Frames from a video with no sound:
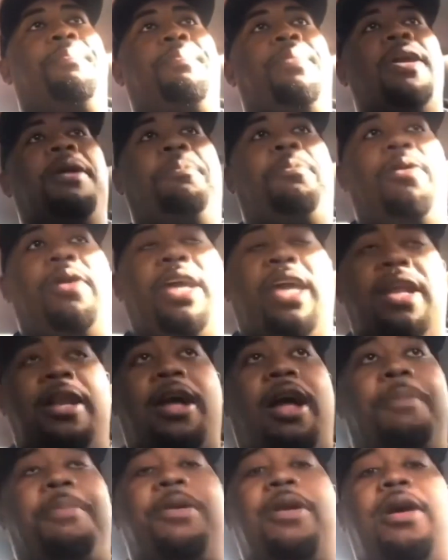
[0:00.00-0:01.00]
people
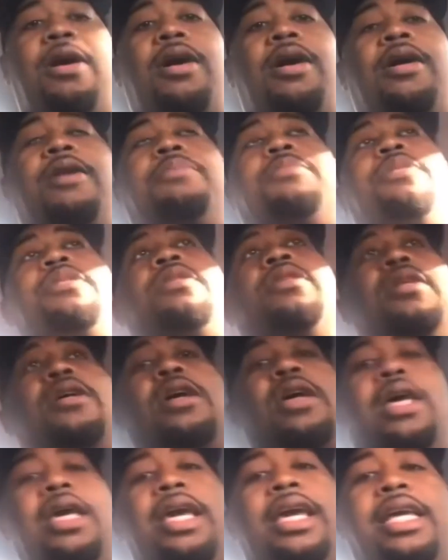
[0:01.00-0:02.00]
get up in arms.
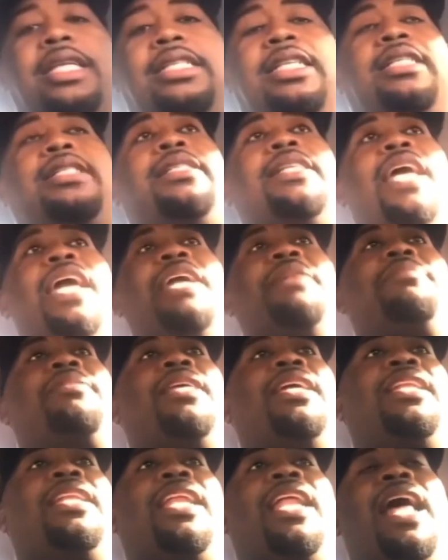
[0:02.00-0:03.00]
It's the same
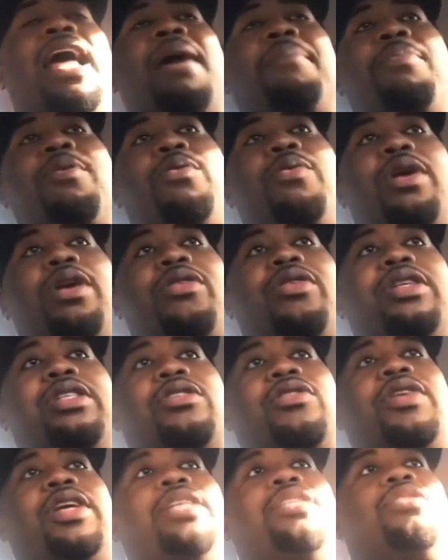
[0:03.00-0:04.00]
thing that happened with
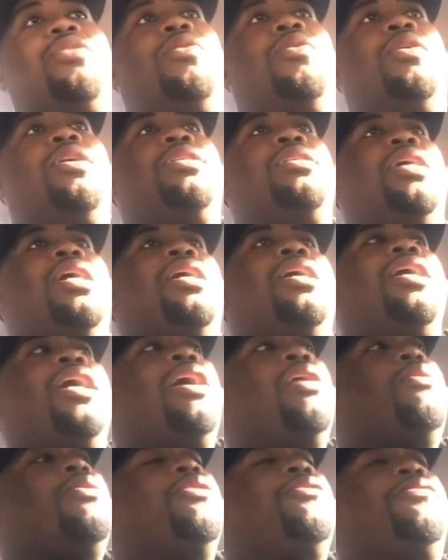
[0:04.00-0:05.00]
Chris Green's course.
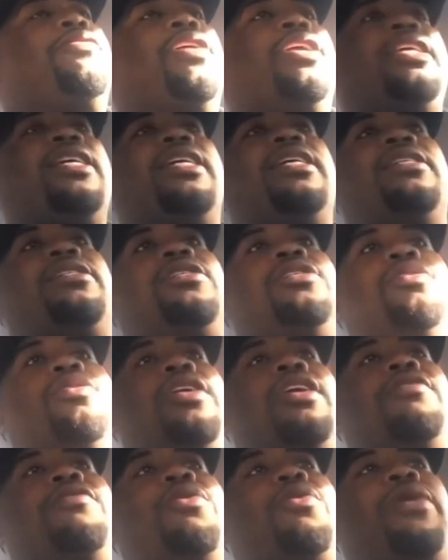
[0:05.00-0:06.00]
And what's funny is you
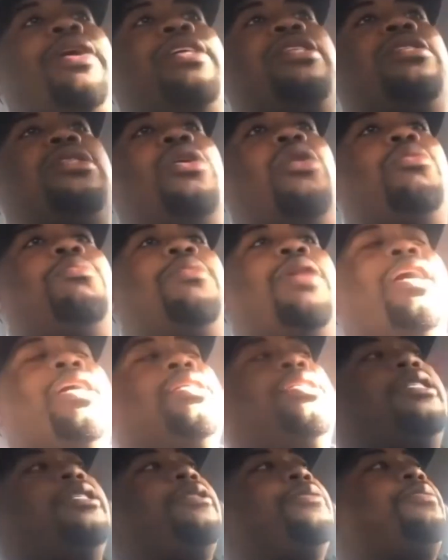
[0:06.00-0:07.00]
give away so
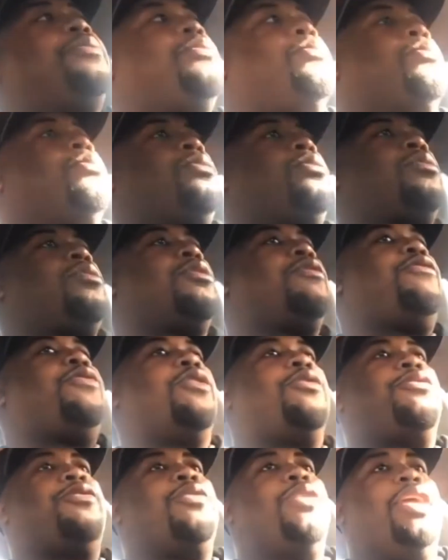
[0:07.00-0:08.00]
much
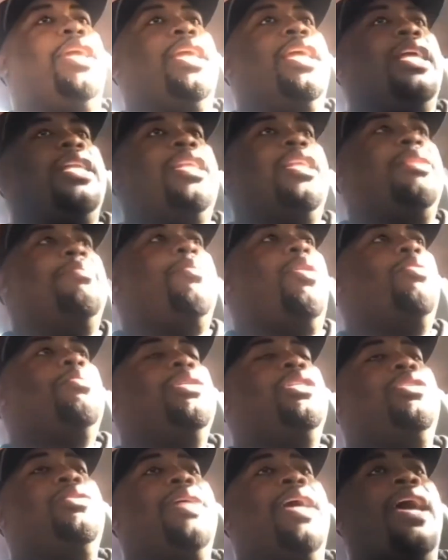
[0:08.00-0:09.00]
for free, and in the
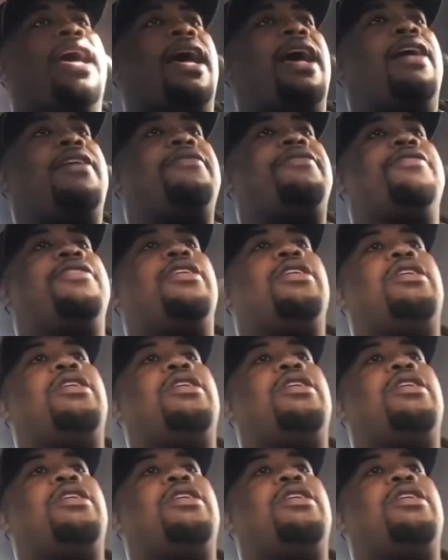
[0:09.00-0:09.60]
moment you have